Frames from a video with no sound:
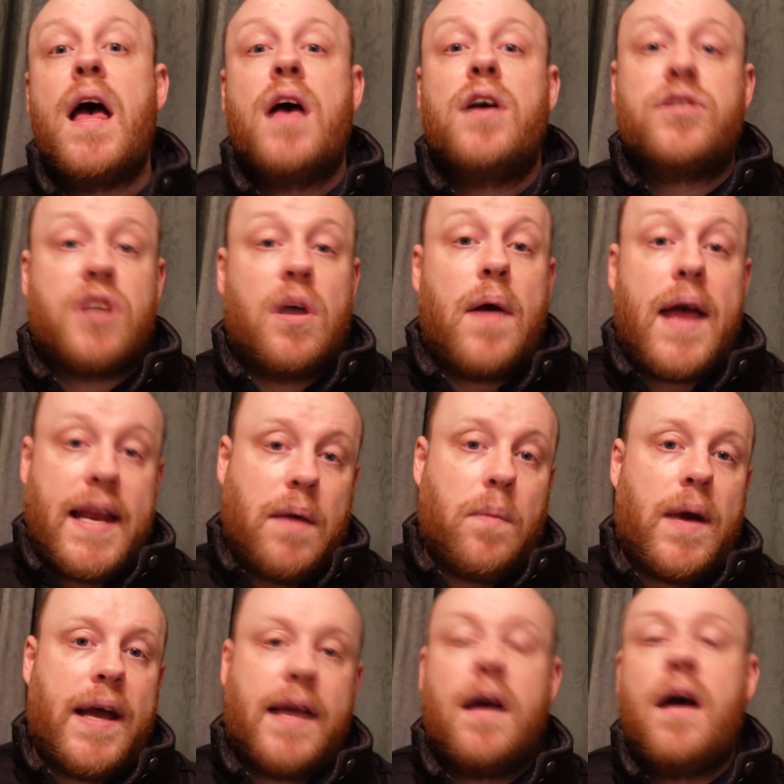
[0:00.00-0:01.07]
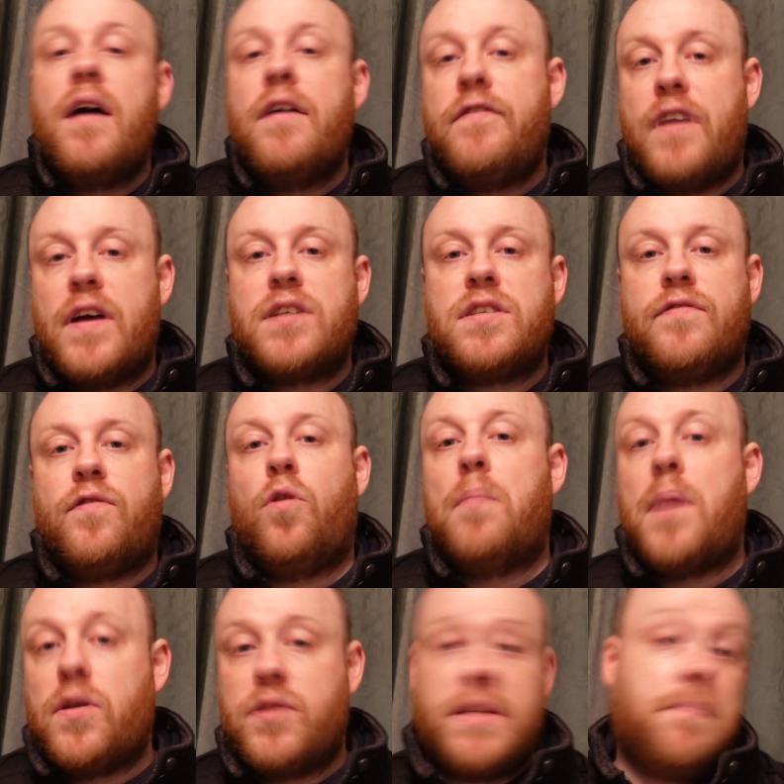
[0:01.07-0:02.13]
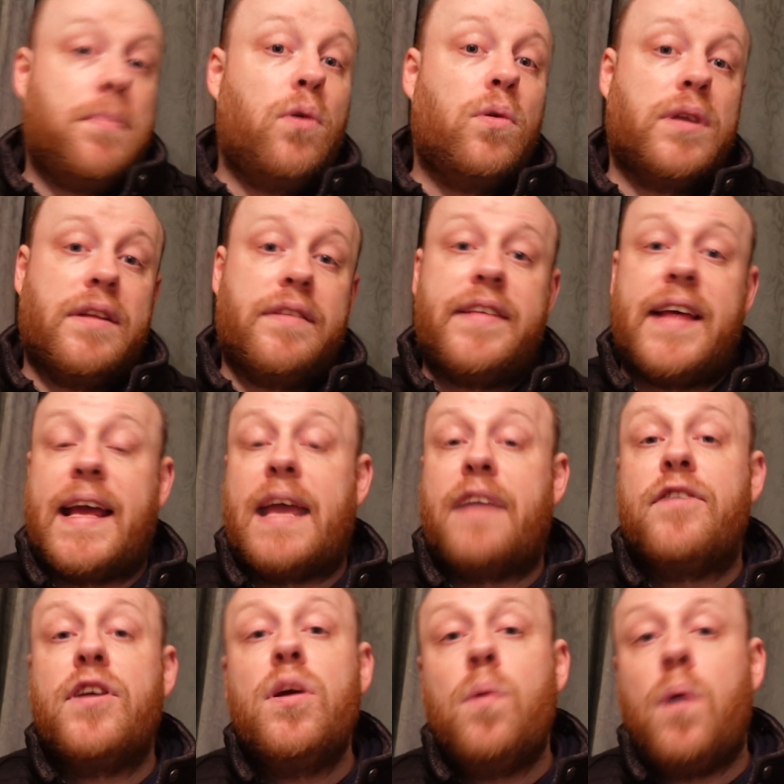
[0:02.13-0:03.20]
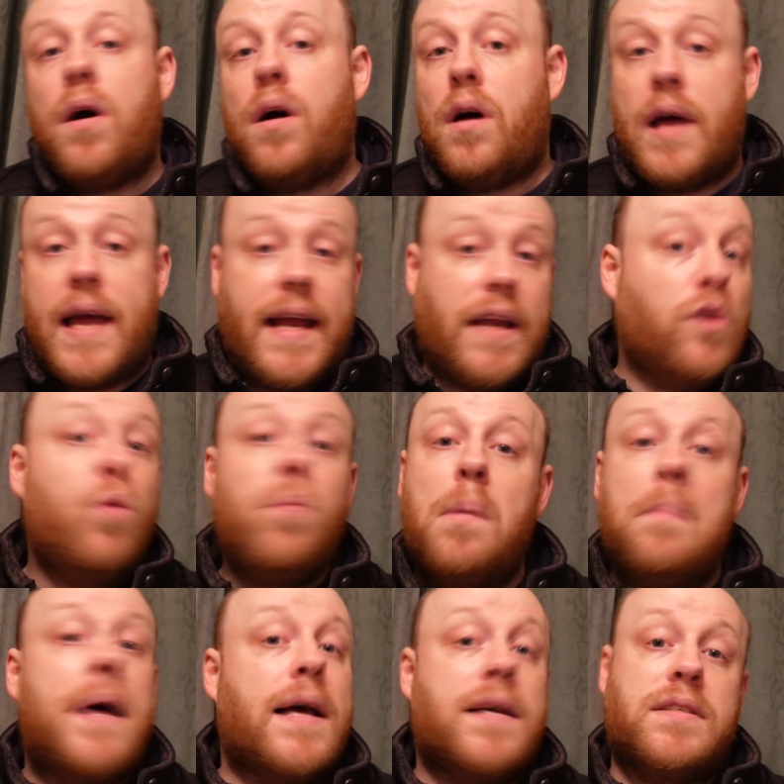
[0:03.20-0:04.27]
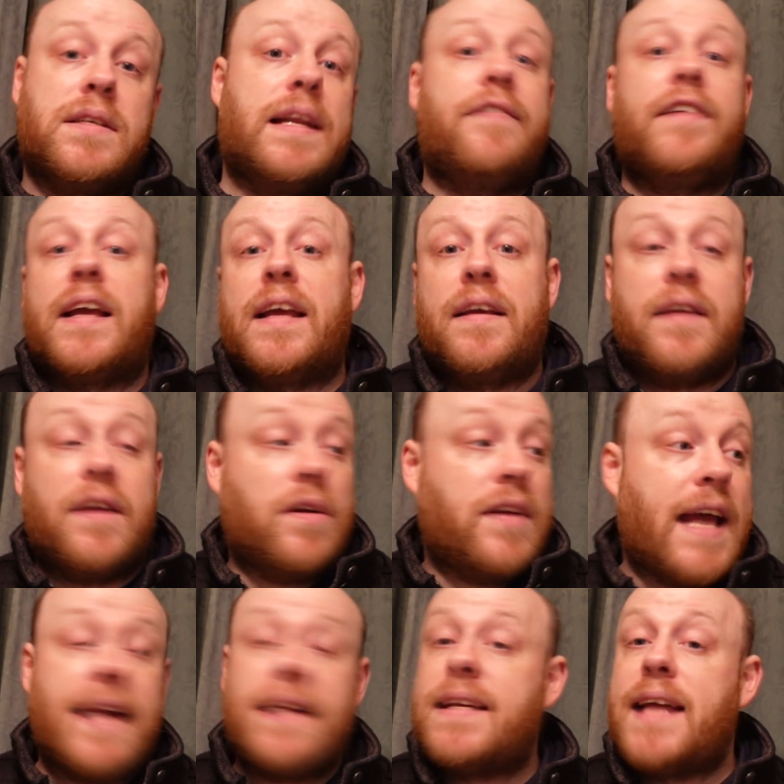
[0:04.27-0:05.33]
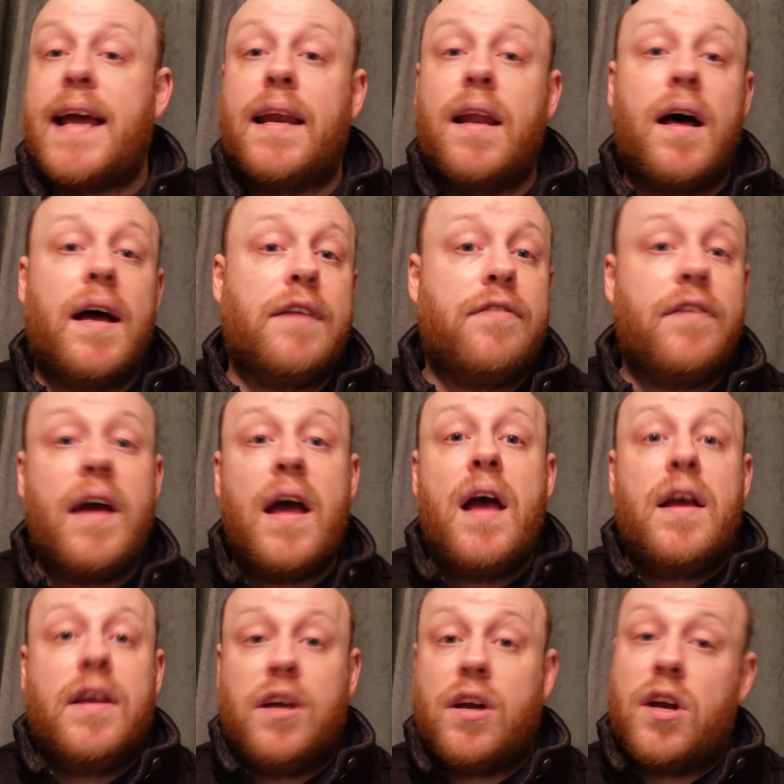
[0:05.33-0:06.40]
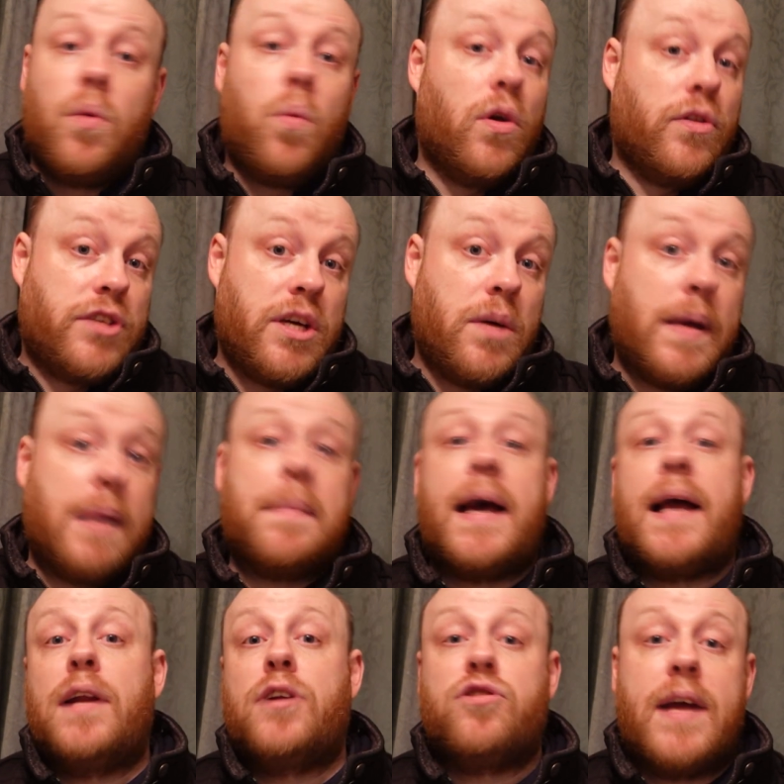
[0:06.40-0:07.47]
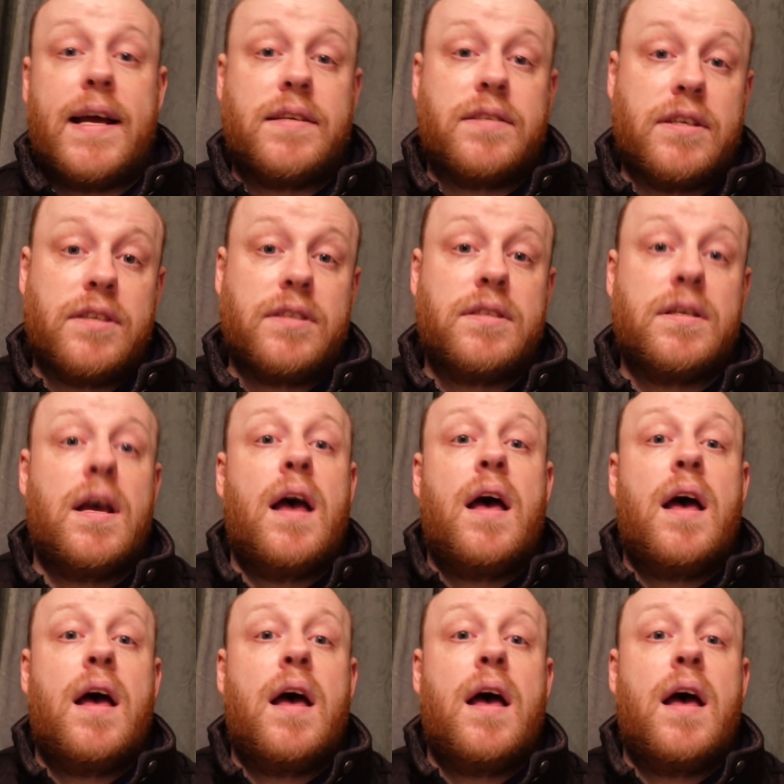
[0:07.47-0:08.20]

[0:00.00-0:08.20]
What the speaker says: So anyway, first of all, most important thing, if you are a normal person living your day-to-day life, you're going to want two email addresses.